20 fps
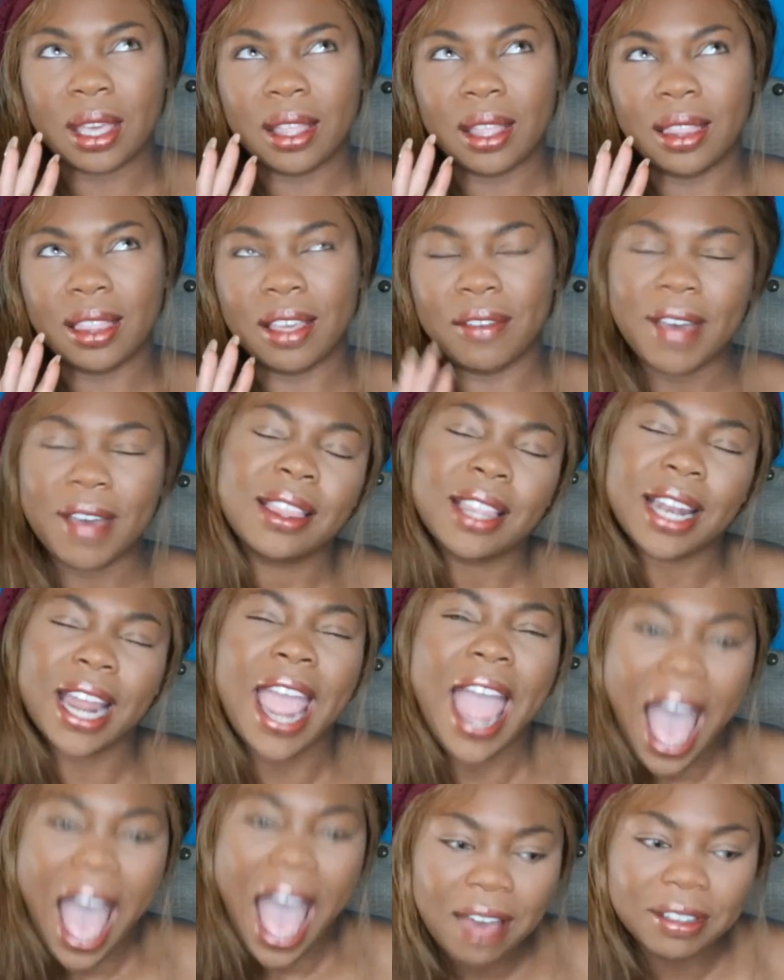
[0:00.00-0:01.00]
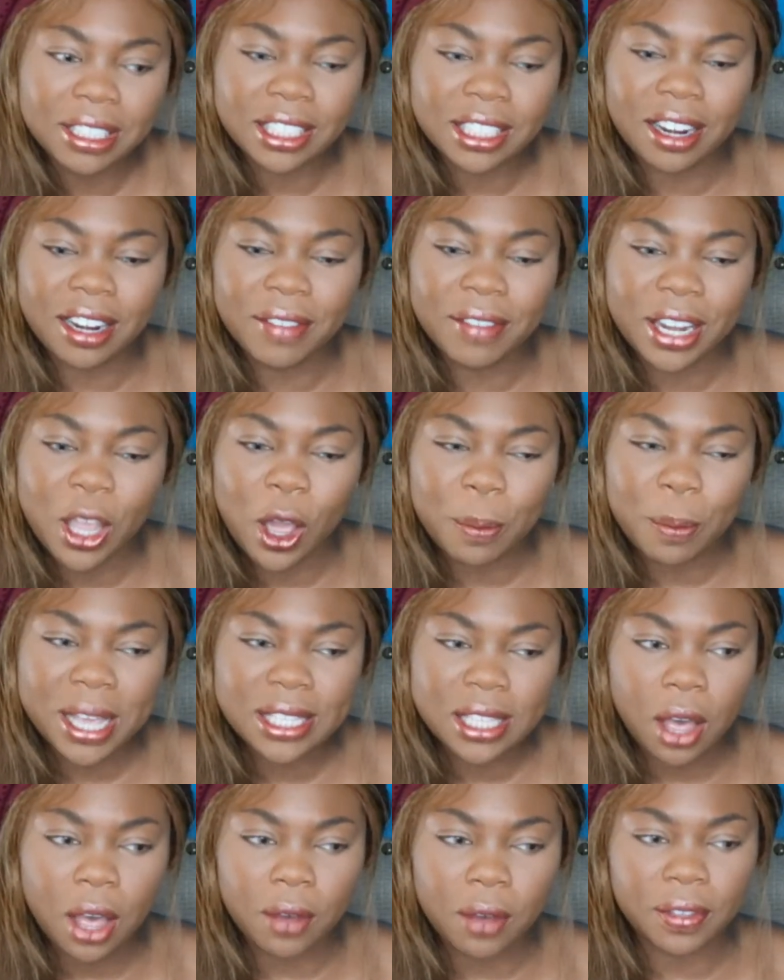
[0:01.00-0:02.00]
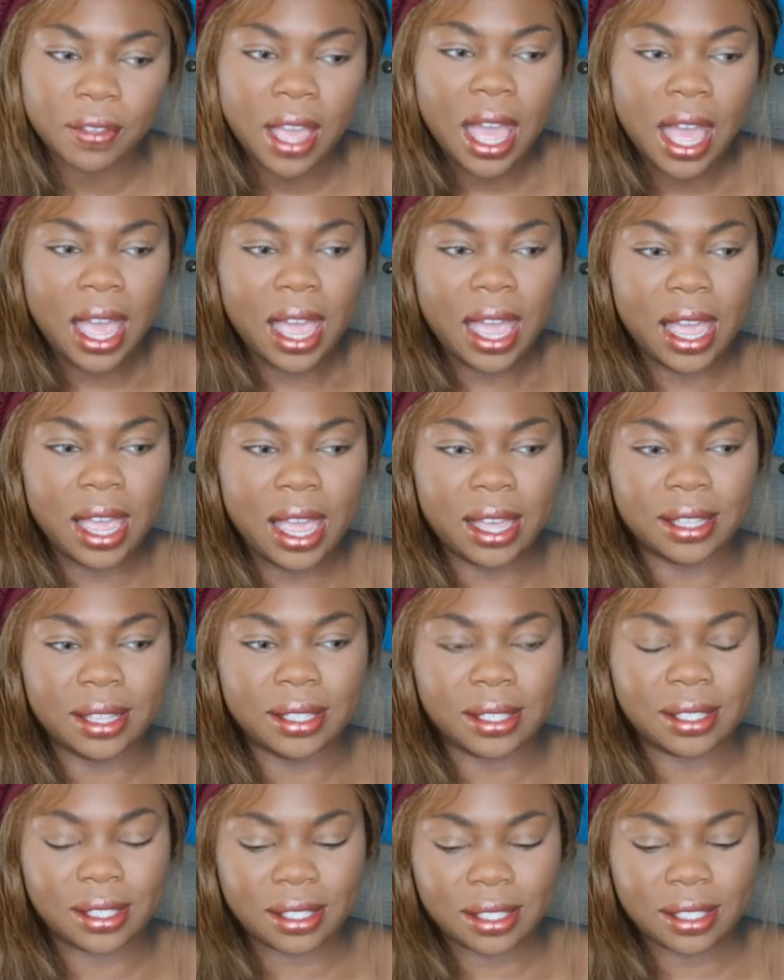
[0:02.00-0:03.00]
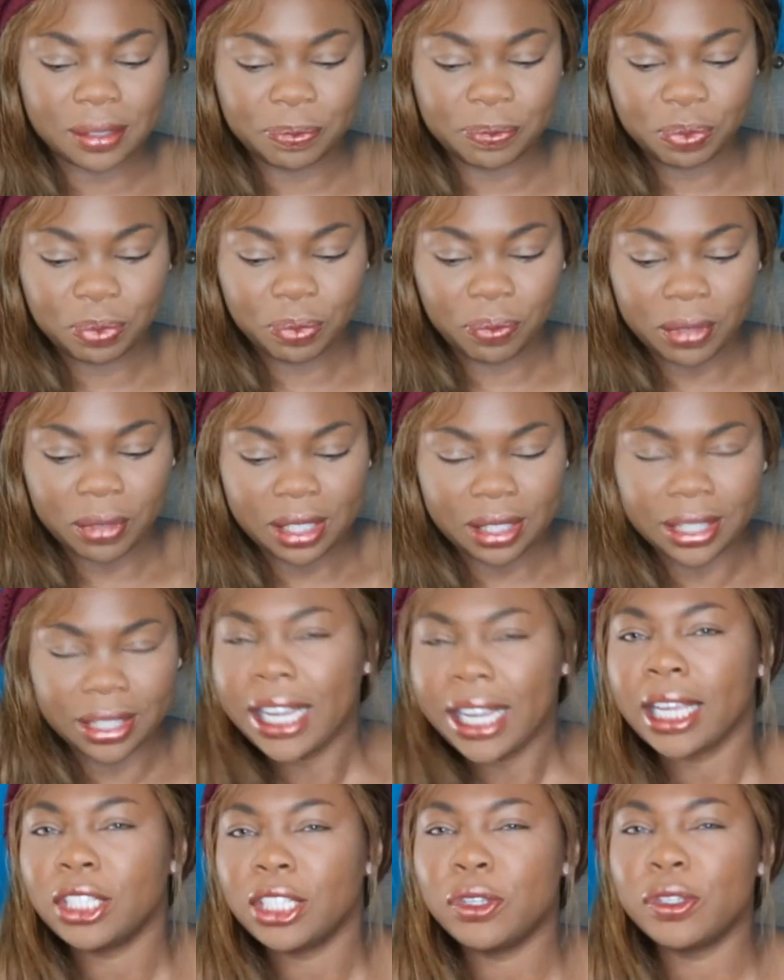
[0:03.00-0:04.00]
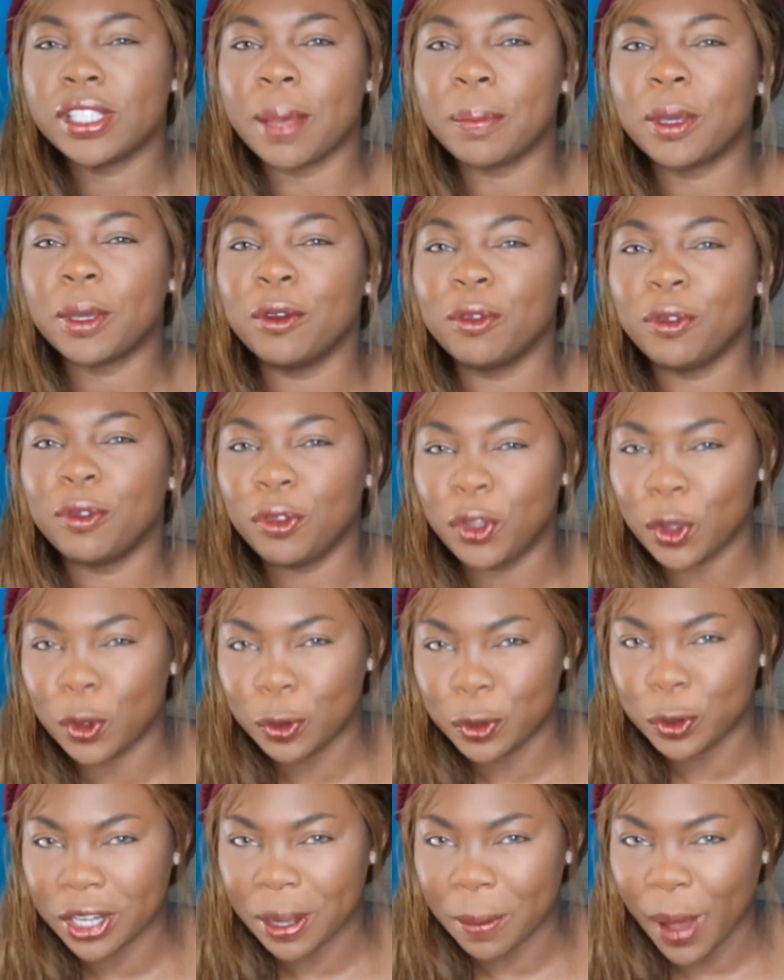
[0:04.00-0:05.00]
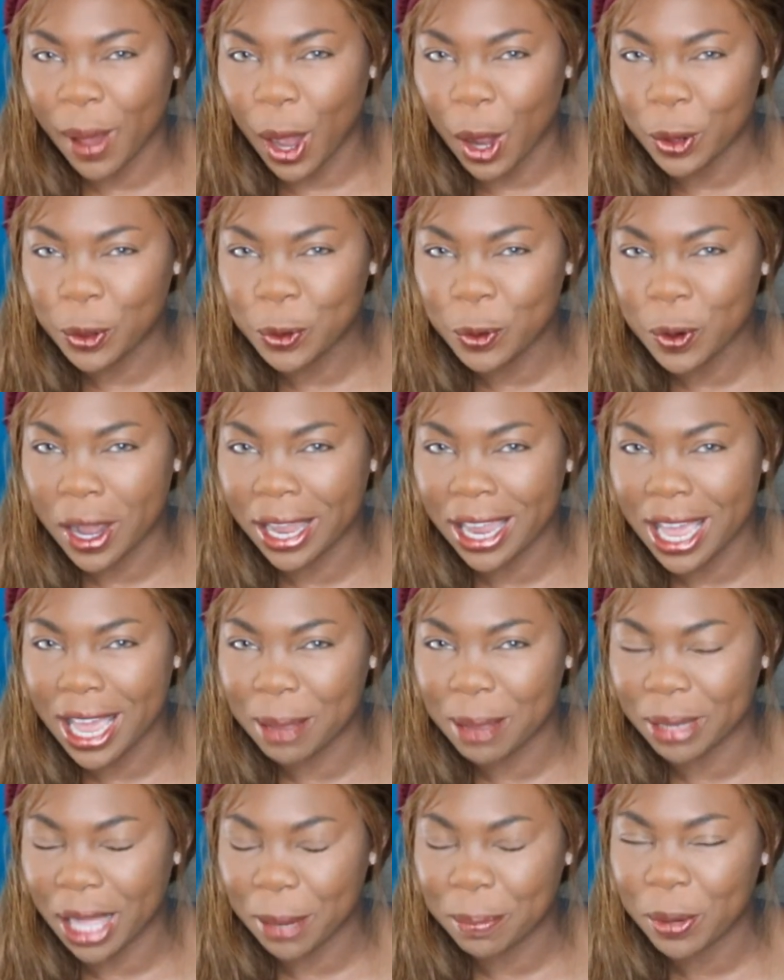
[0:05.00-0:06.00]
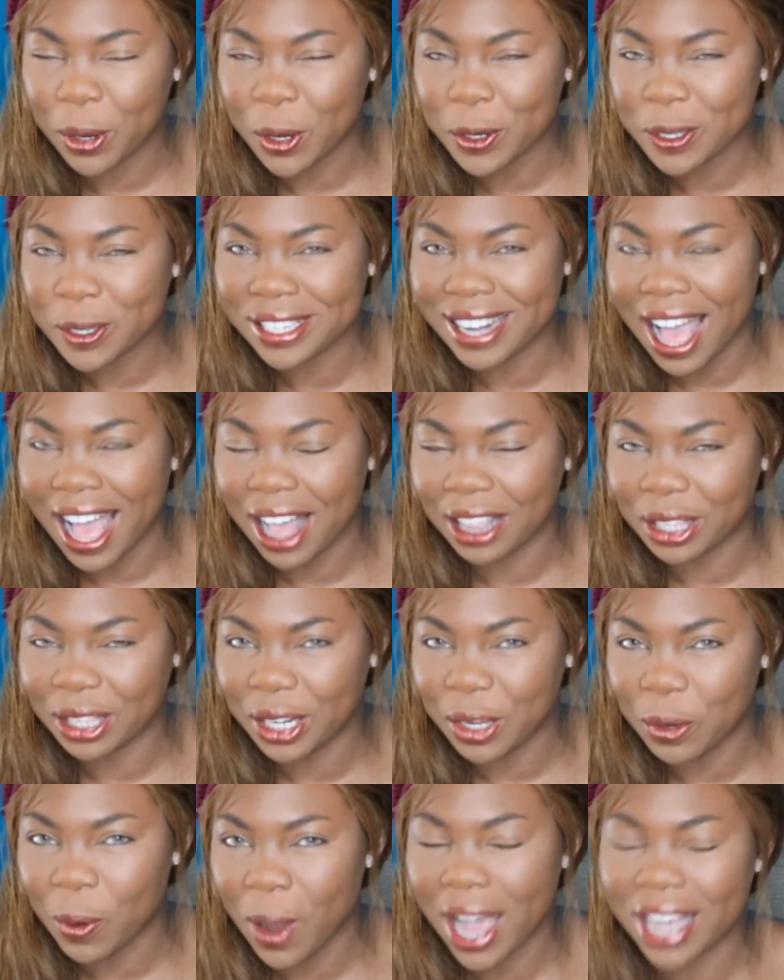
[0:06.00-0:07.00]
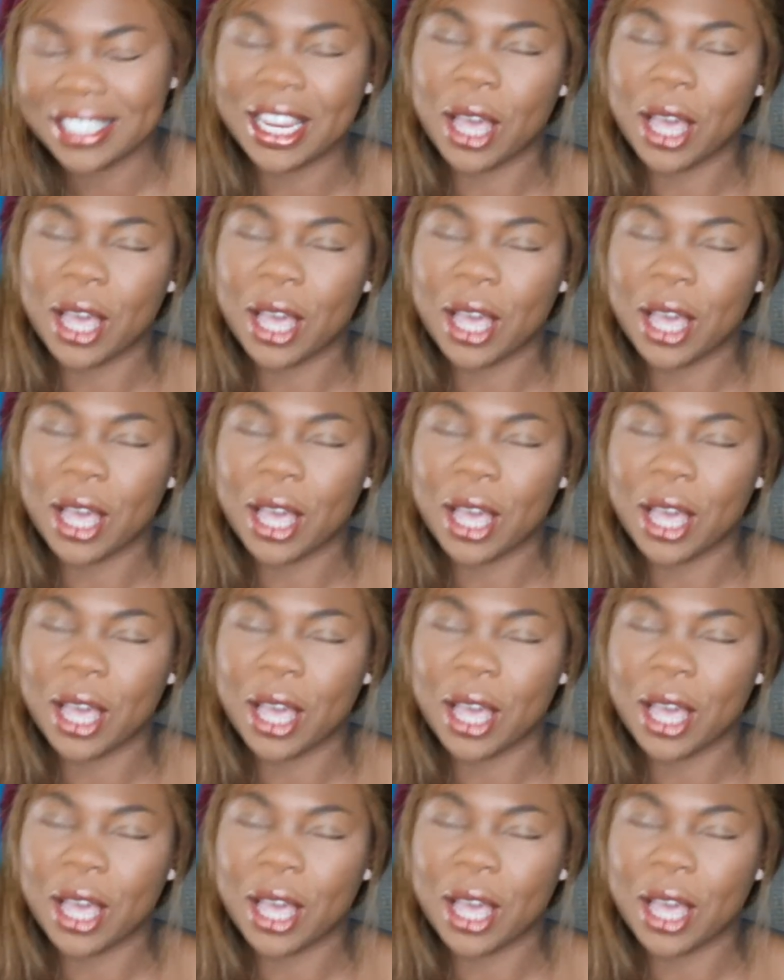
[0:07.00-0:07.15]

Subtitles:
the fact that I haven't done a video on myself is leading to some confusion about who I am, like personality-wise.